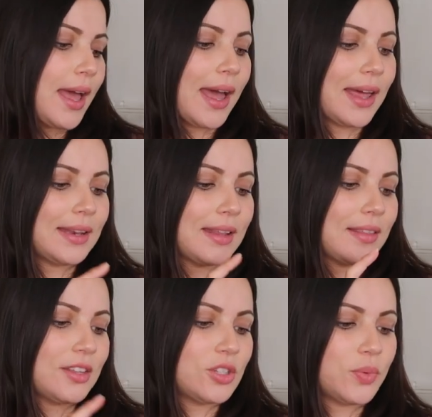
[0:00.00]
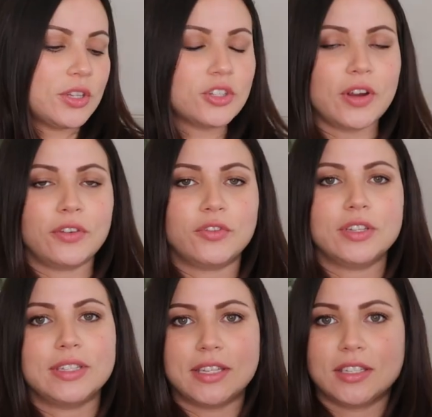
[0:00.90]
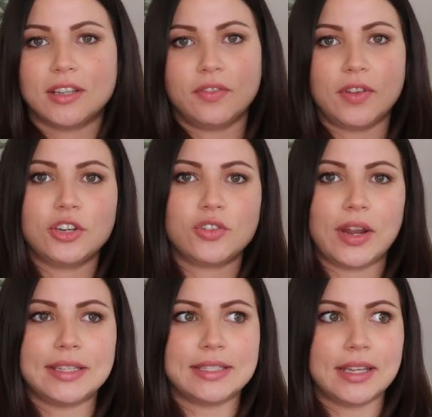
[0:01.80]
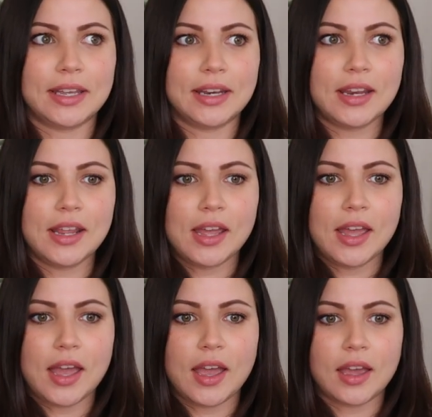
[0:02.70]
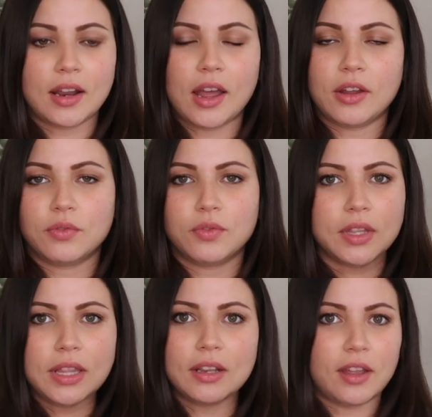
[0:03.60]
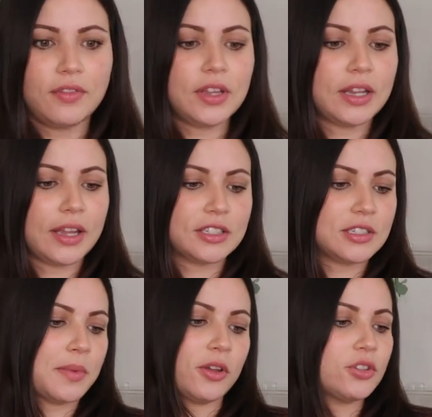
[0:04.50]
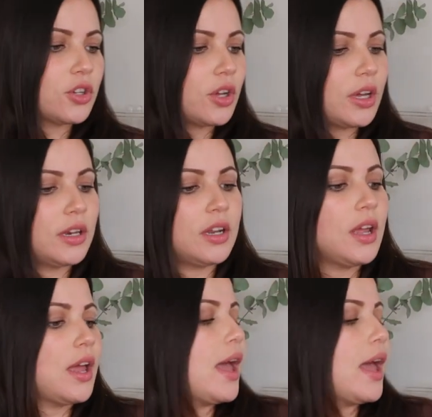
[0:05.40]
and this one is great for sensitive and dry skin. And I really love it, like it smells good